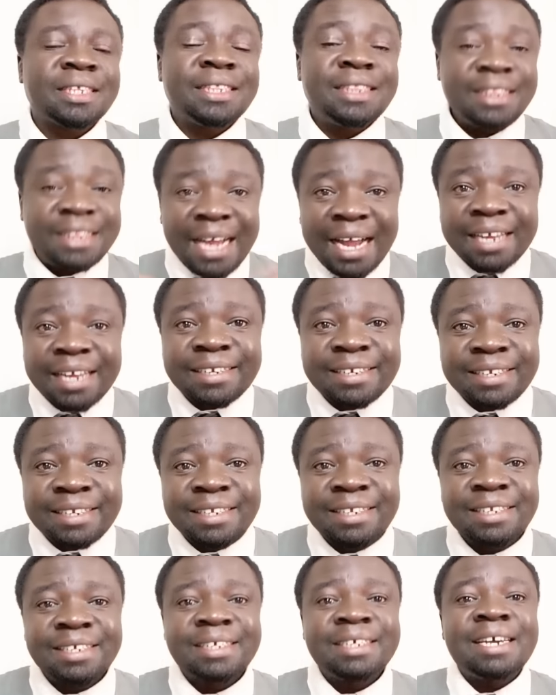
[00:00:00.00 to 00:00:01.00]
That
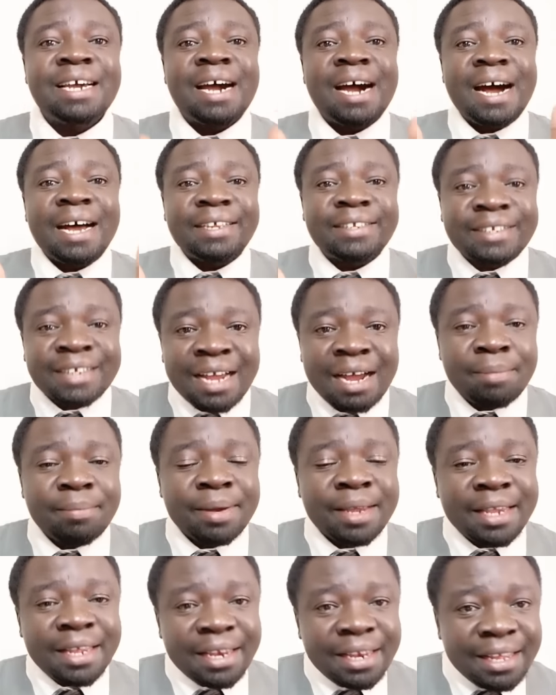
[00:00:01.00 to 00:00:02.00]
has
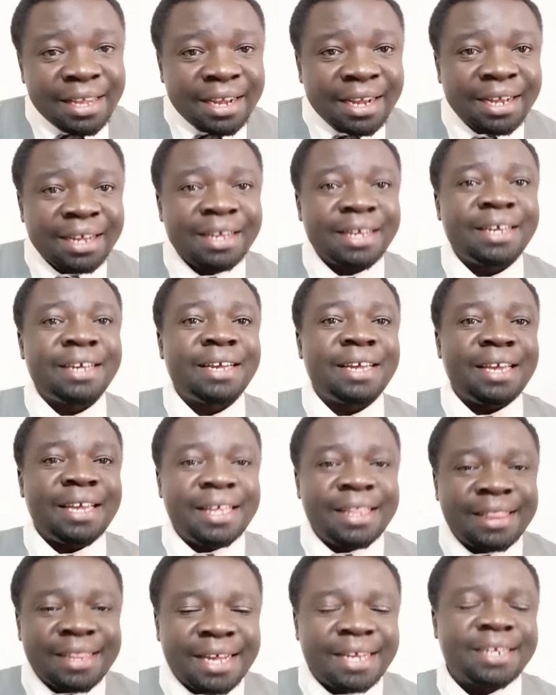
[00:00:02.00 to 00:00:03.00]
come clear
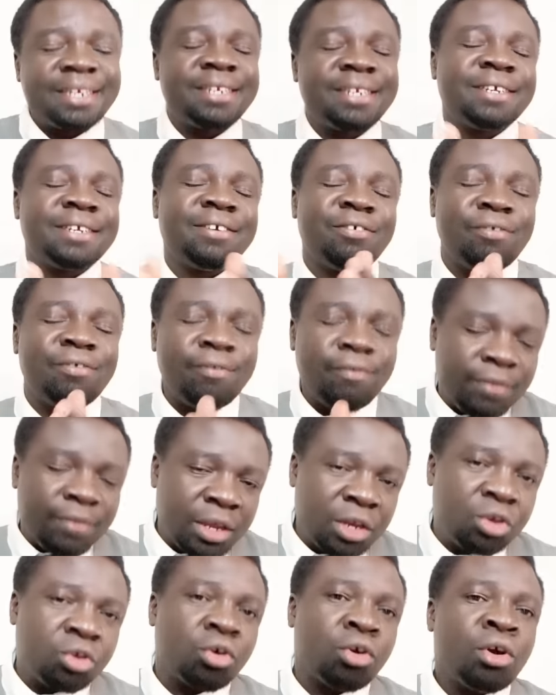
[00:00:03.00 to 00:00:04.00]
in that
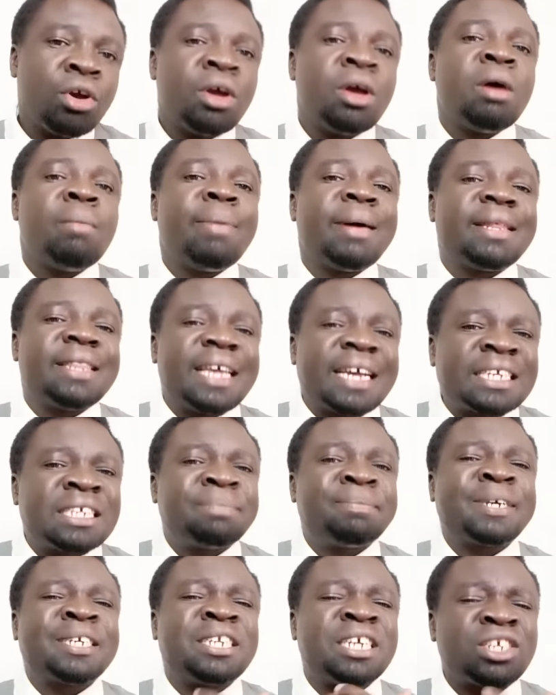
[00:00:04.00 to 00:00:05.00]
video. But the
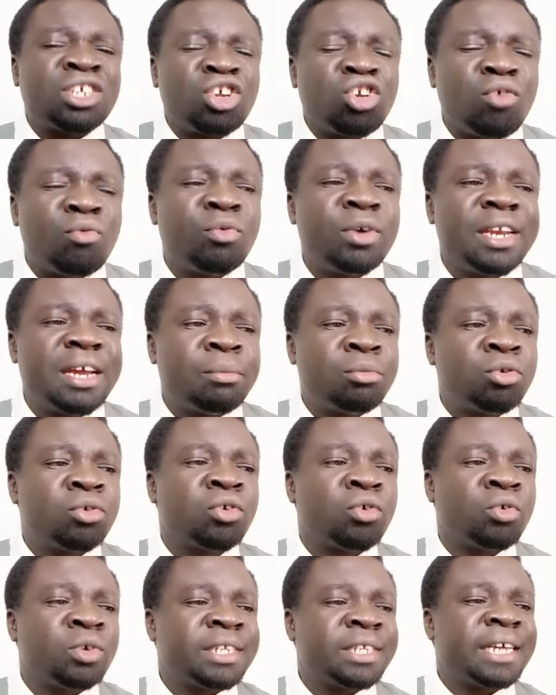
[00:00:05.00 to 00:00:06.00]
expectation of William
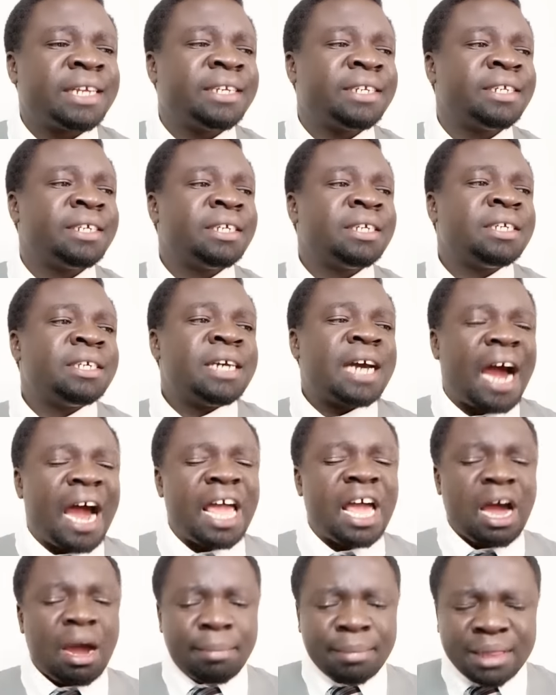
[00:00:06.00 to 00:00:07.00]
Ruto was that I
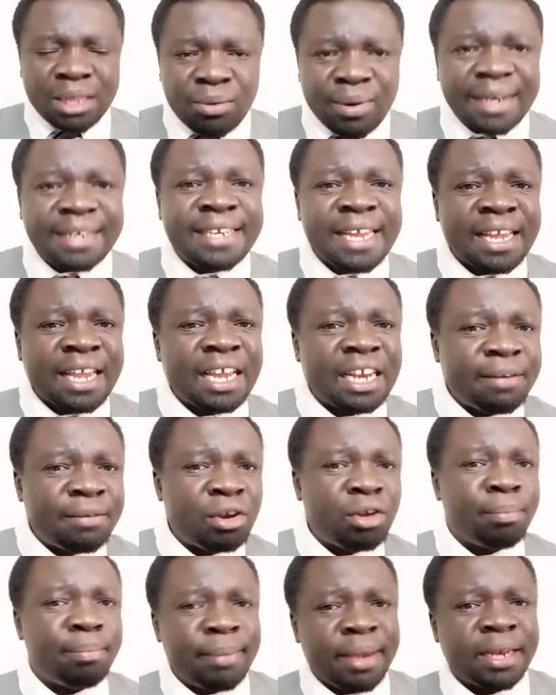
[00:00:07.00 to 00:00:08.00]
am the one taking
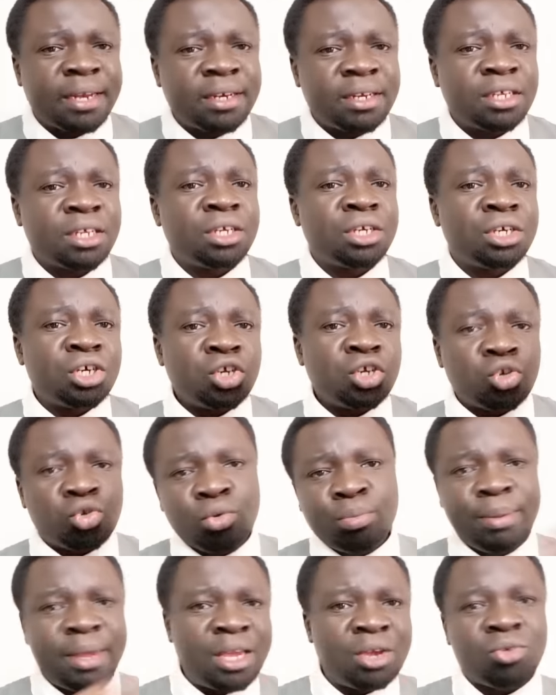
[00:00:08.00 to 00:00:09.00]
development to
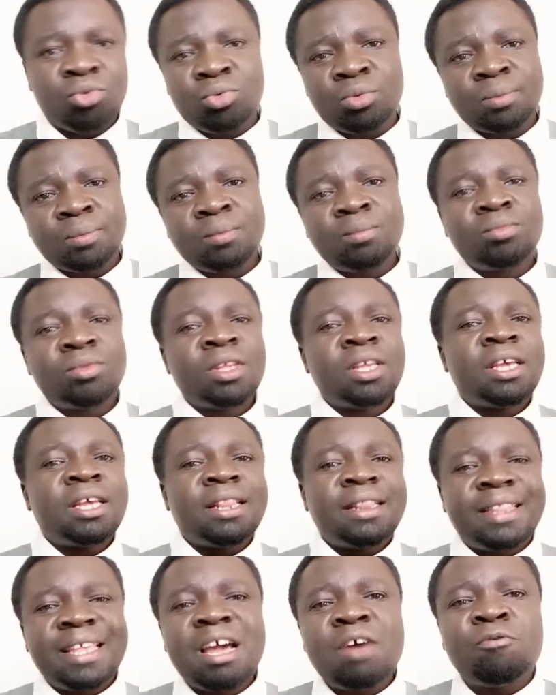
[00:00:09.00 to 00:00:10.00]
Meru.
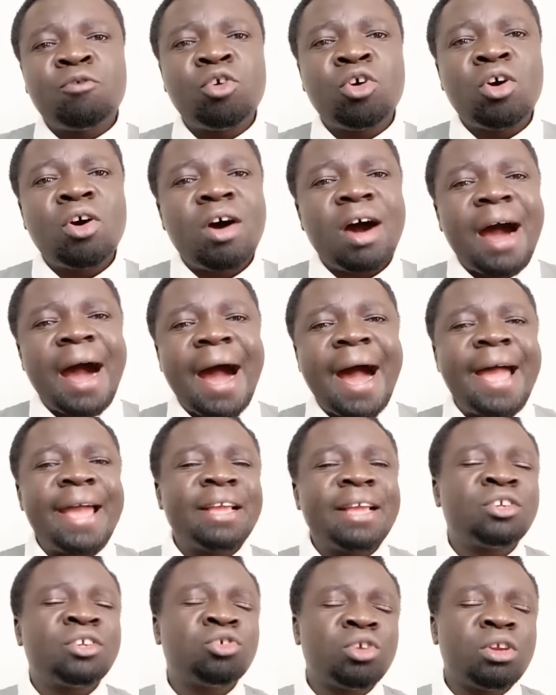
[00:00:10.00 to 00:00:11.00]
Therefore,
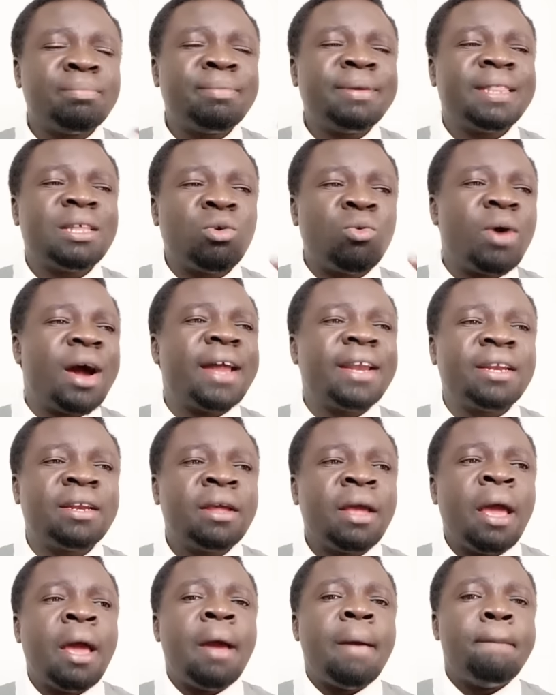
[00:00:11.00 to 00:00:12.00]
I should be the
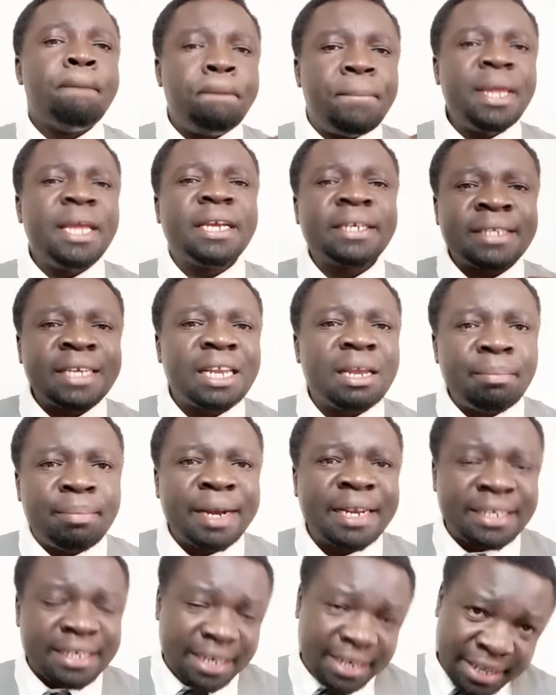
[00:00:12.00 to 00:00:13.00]
one being
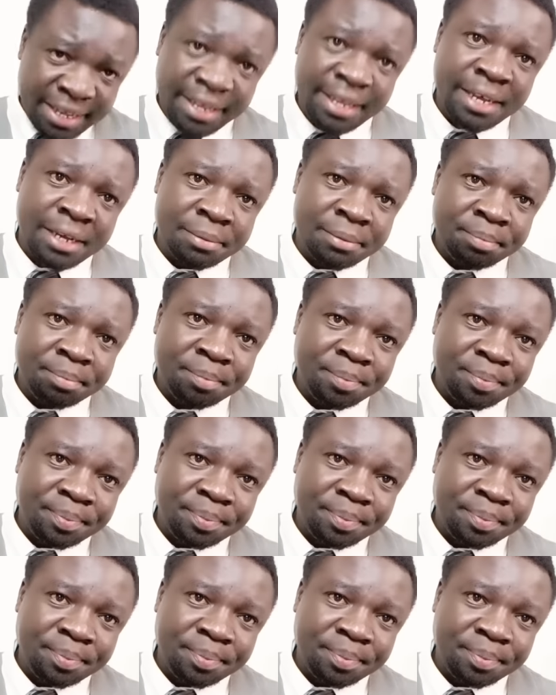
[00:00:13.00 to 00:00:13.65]
celebrated here.